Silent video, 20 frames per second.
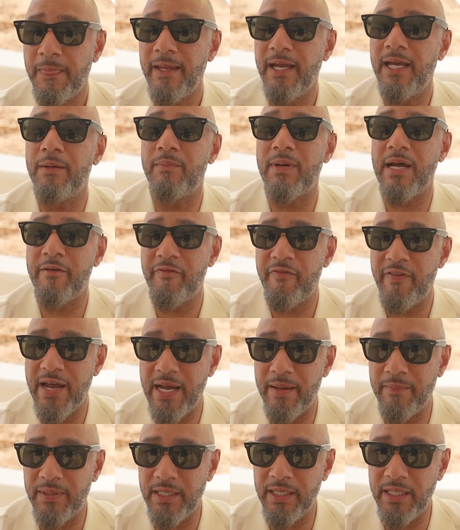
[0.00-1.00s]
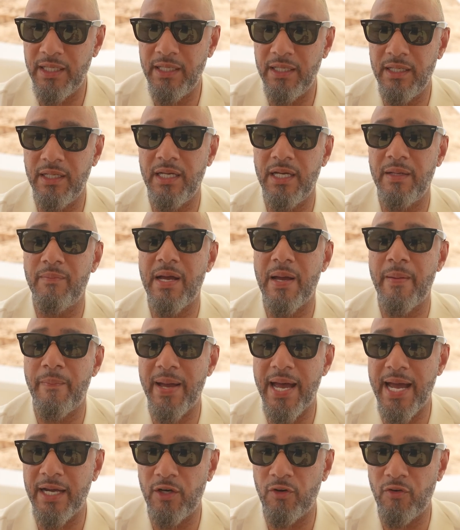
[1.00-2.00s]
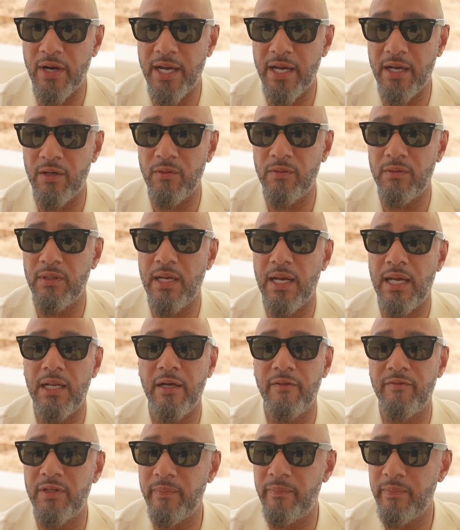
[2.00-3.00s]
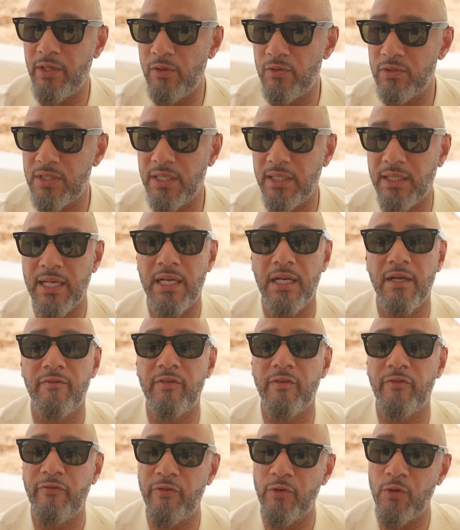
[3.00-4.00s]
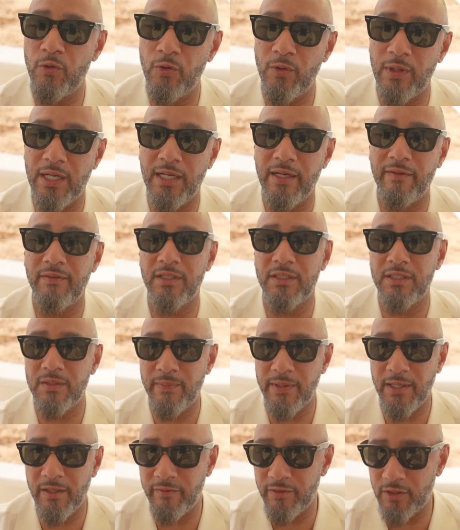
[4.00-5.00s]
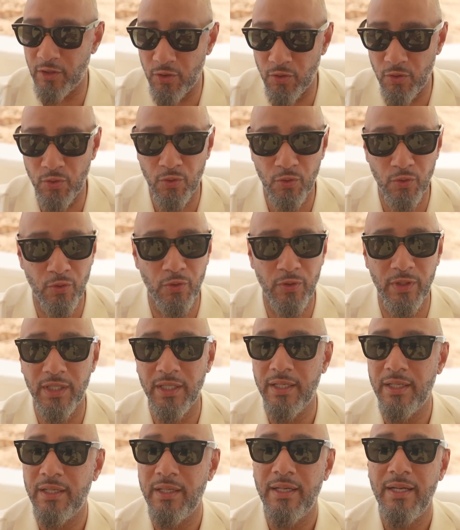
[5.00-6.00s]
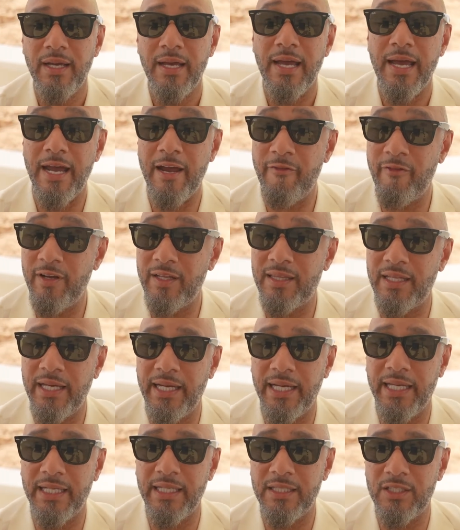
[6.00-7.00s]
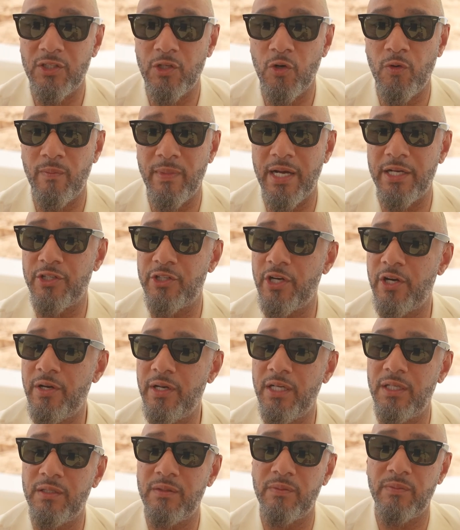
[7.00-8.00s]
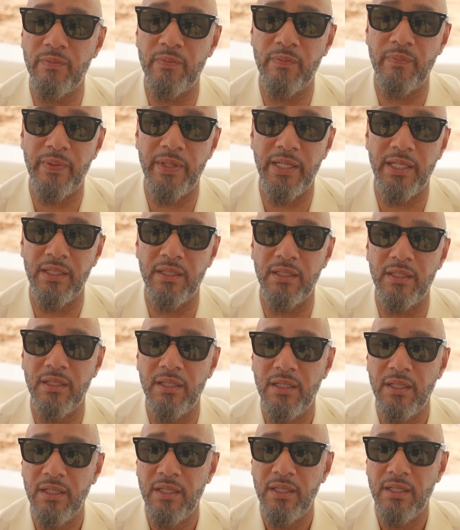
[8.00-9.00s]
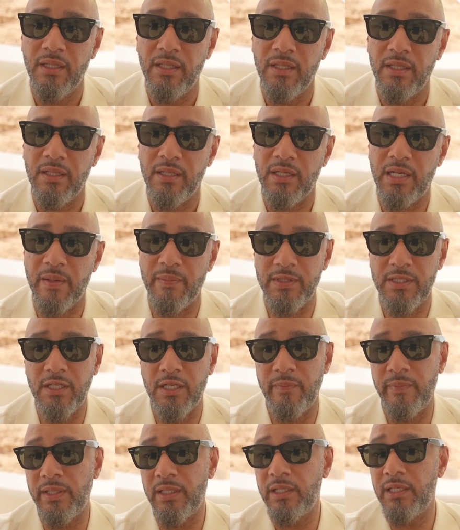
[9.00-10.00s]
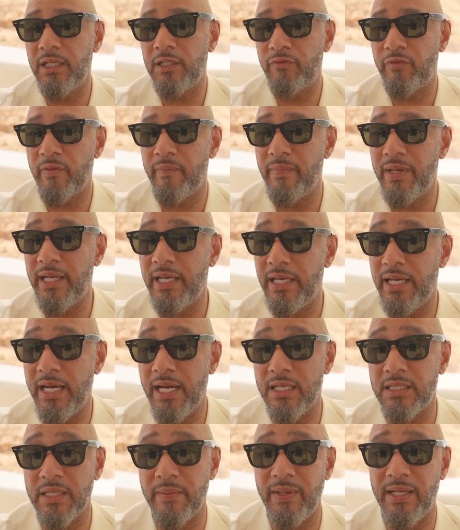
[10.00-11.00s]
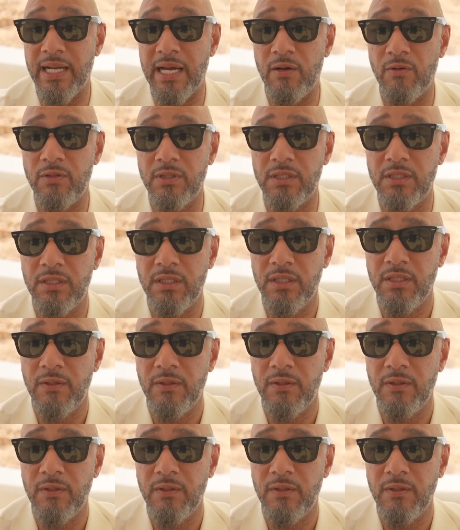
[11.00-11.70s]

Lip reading: in my family and my background. I love the music, I love the food, I love the smell of the oud, everything. And so my journey been coming to the Middle East for many years. I mean, I was